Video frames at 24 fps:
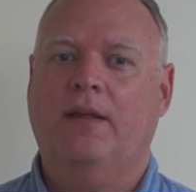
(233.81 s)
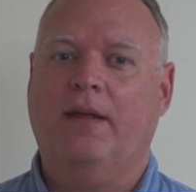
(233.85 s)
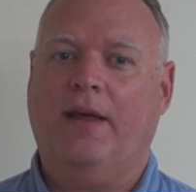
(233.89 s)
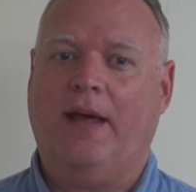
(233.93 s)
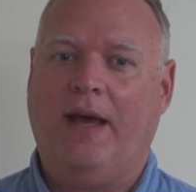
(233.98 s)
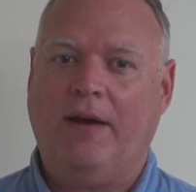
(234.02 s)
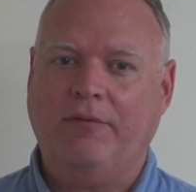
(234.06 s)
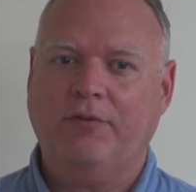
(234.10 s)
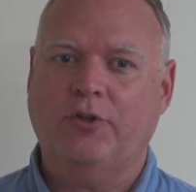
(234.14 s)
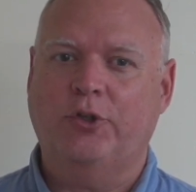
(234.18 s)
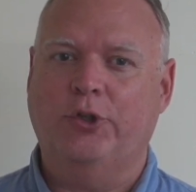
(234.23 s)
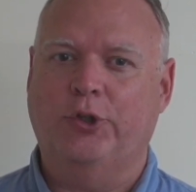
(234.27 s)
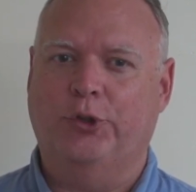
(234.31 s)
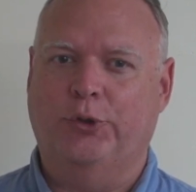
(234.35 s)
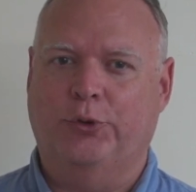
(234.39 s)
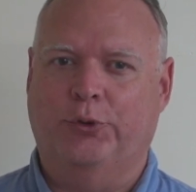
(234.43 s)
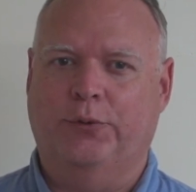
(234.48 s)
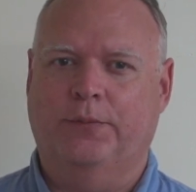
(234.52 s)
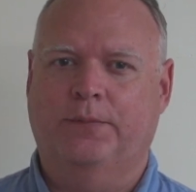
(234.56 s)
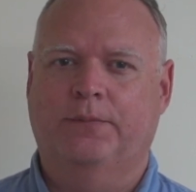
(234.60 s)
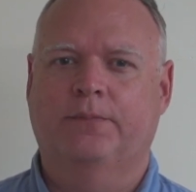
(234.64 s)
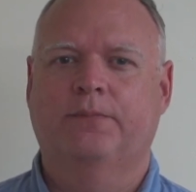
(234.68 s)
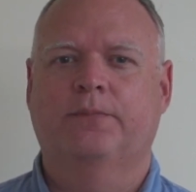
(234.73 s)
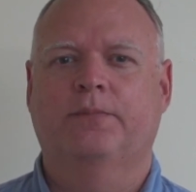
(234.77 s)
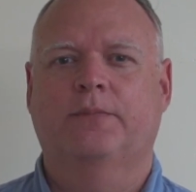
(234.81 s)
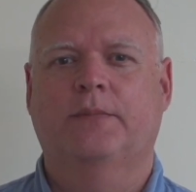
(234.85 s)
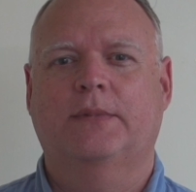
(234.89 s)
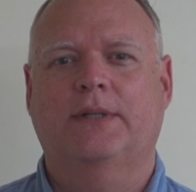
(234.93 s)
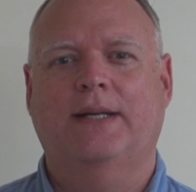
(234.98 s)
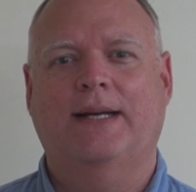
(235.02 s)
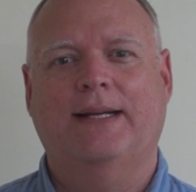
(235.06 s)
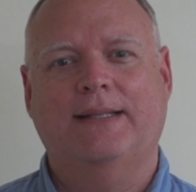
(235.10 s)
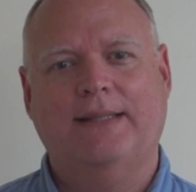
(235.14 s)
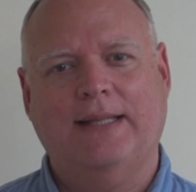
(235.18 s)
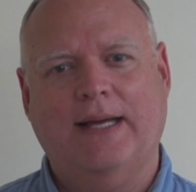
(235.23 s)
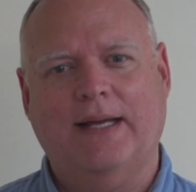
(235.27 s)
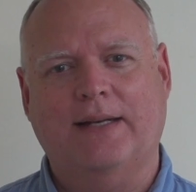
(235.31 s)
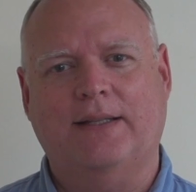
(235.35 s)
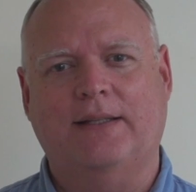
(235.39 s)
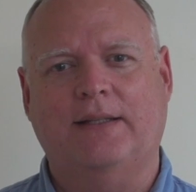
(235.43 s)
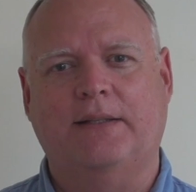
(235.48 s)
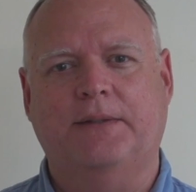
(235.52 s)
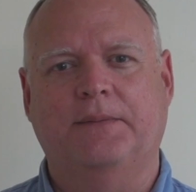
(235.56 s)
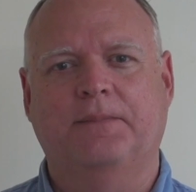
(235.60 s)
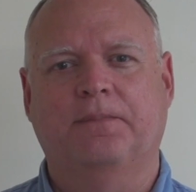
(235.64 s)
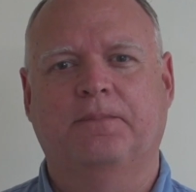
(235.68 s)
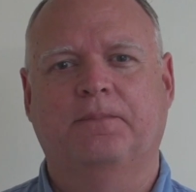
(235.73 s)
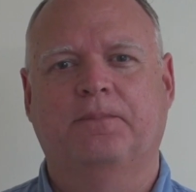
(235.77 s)
Afternoon, atardi,
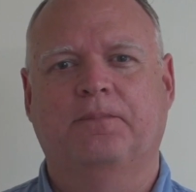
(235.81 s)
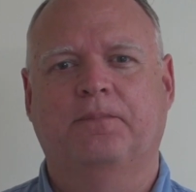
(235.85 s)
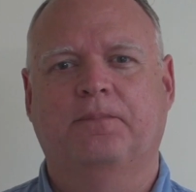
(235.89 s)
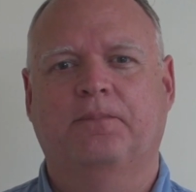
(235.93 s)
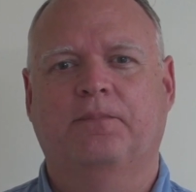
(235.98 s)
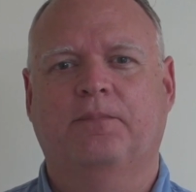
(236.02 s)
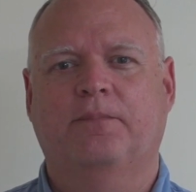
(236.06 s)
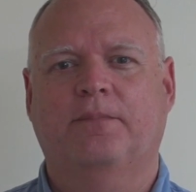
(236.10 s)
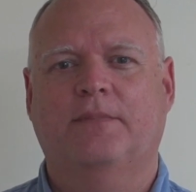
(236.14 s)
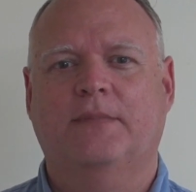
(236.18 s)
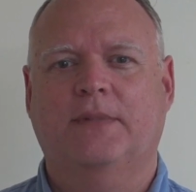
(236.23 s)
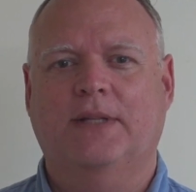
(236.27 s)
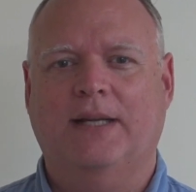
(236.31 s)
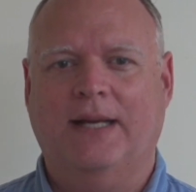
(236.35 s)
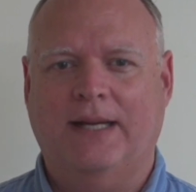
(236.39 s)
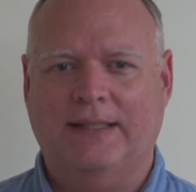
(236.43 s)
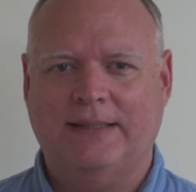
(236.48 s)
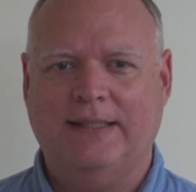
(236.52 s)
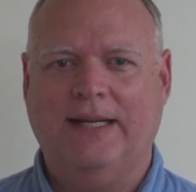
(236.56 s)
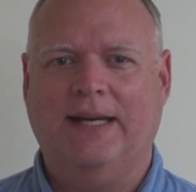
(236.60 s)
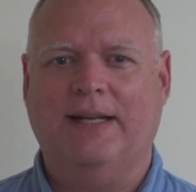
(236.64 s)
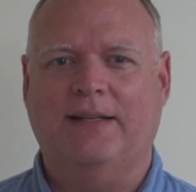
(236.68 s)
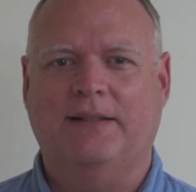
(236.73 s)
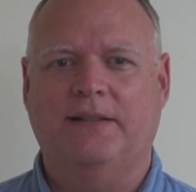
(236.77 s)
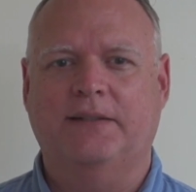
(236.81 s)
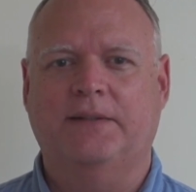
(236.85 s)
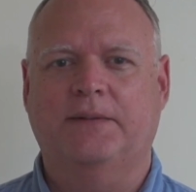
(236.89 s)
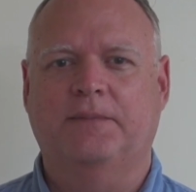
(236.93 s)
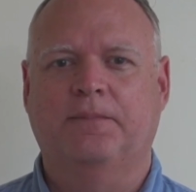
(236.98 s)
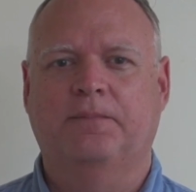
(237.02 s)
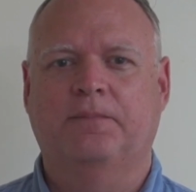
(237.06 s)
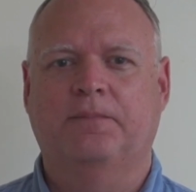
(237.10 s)
atardi.